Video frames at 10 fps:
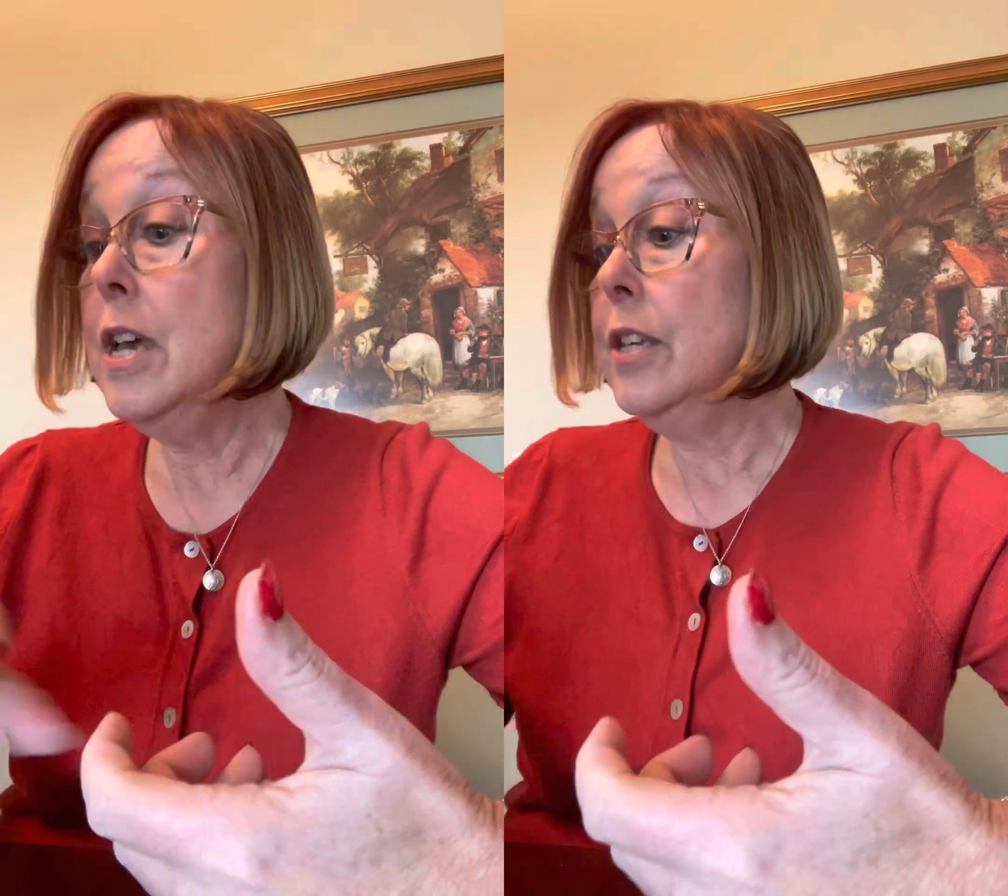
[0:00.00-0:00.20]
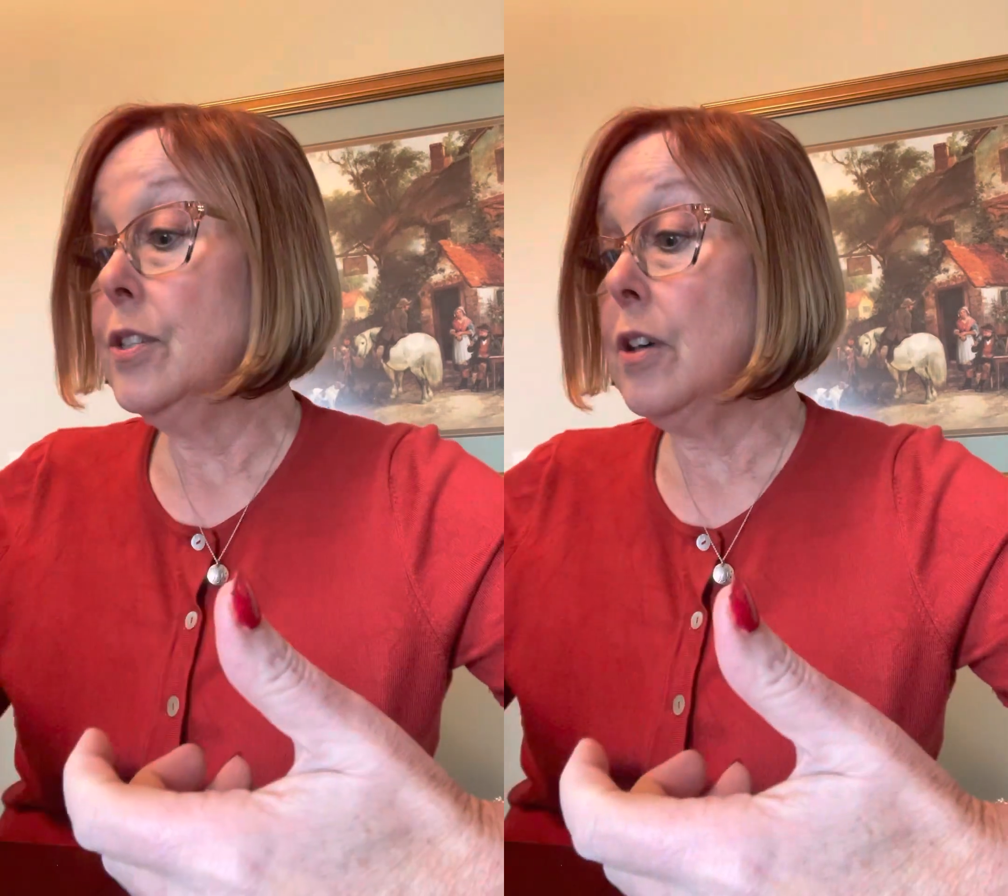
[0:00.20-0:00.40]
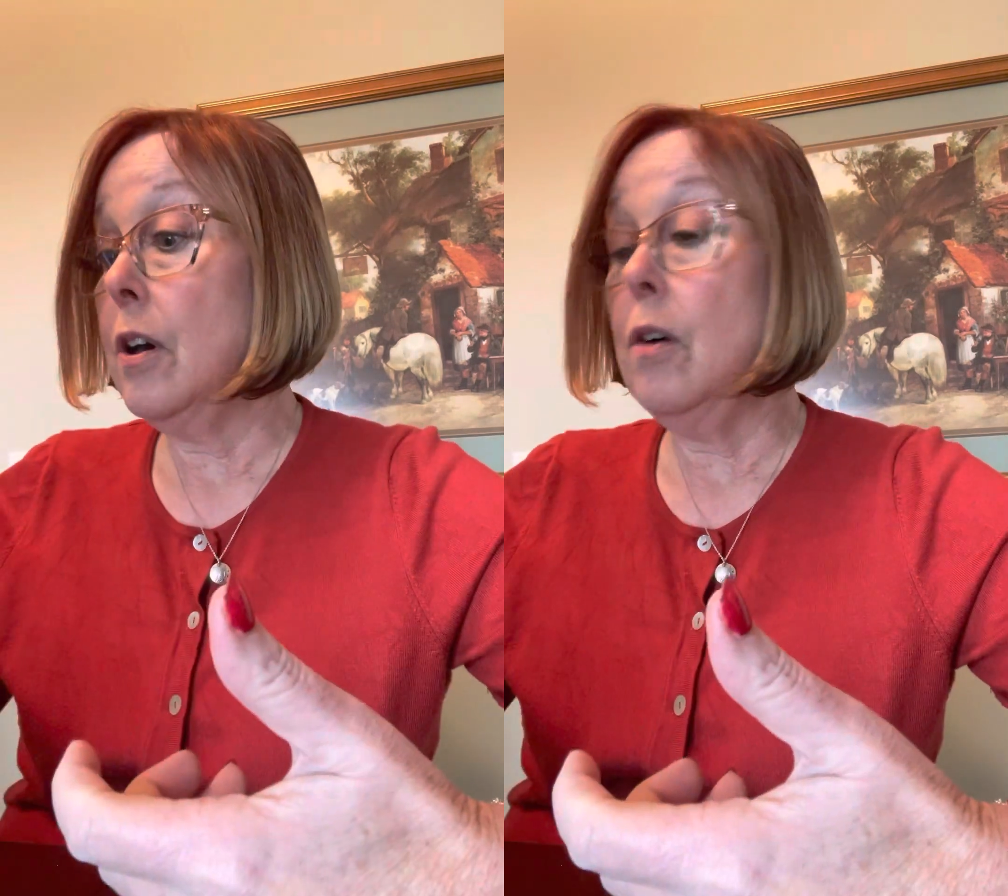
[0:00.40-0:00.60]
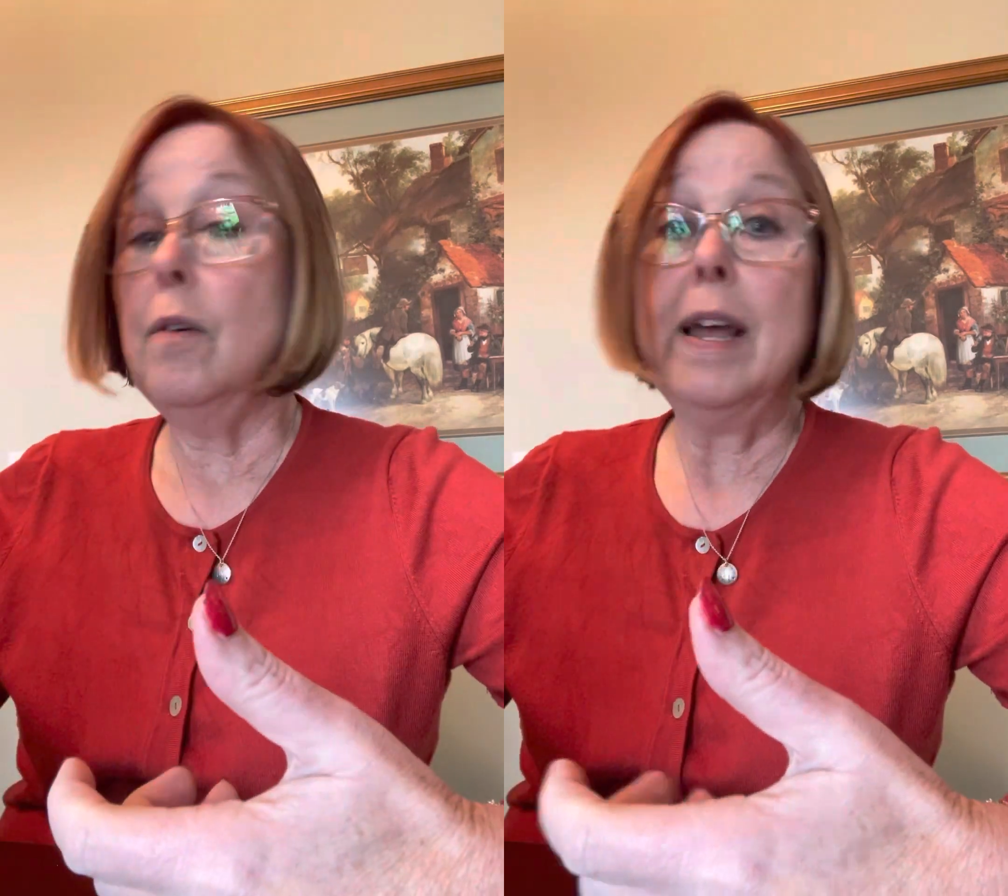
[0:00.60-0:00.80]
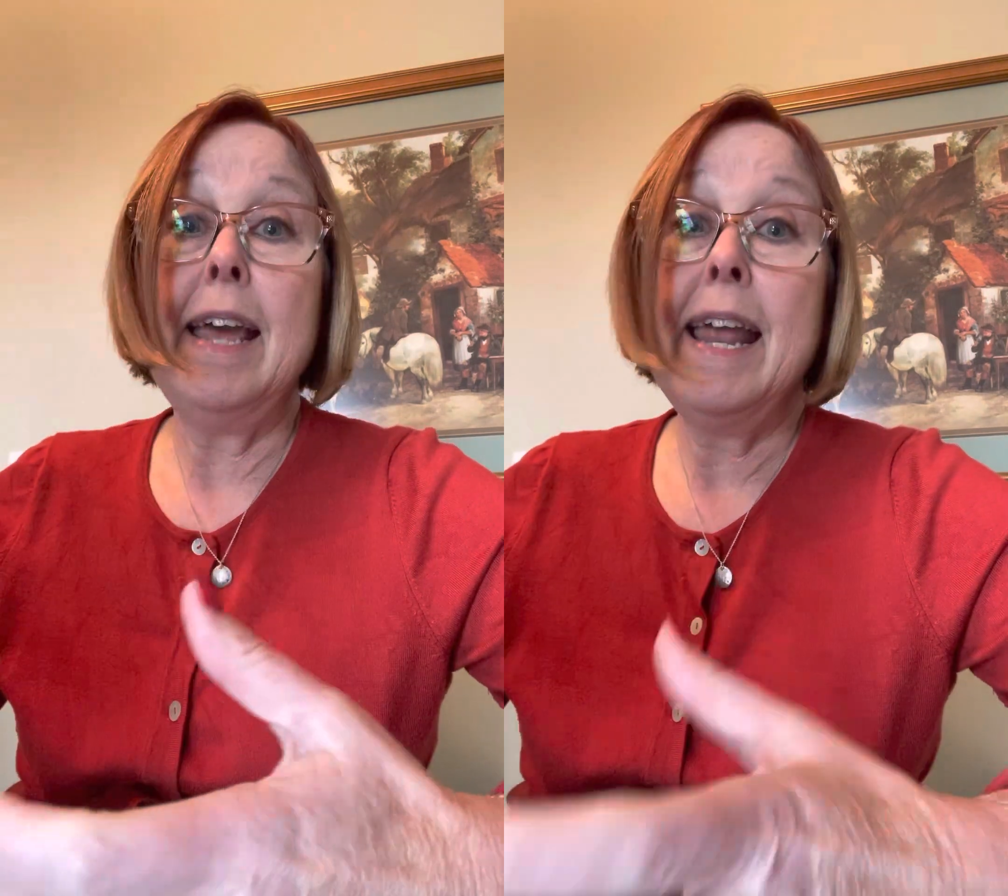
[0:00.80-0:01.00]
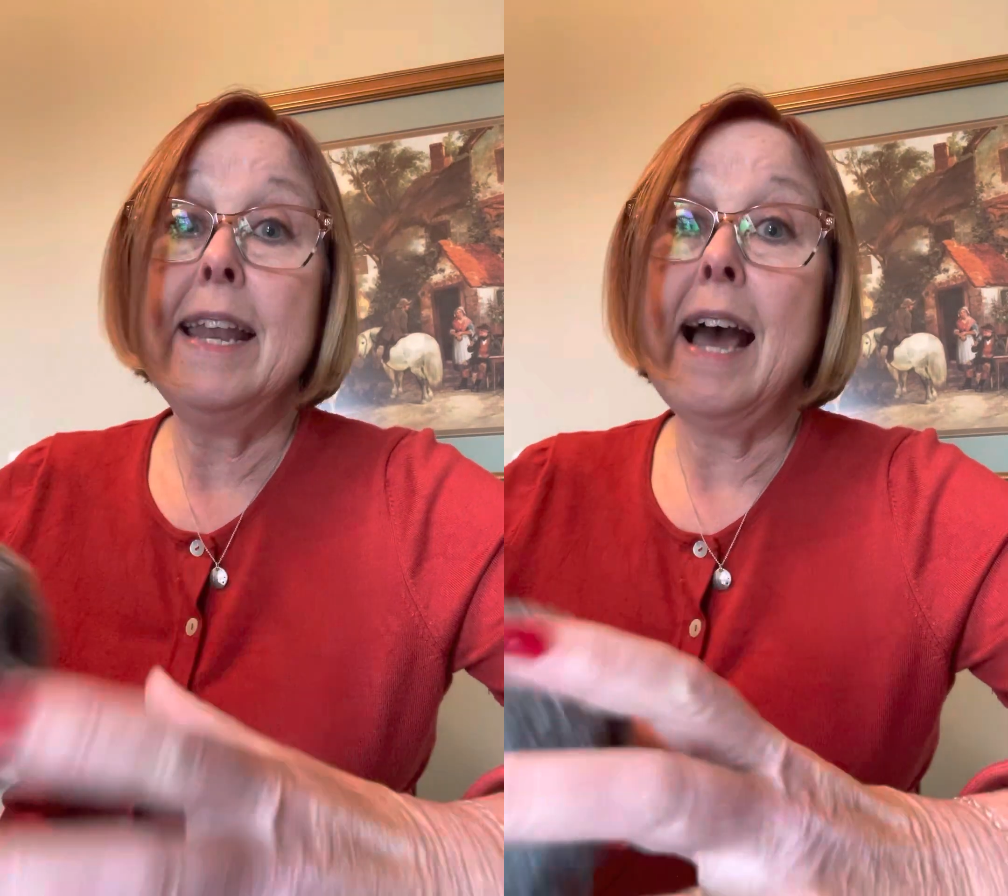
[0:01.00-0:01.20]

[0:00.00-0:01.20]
So, and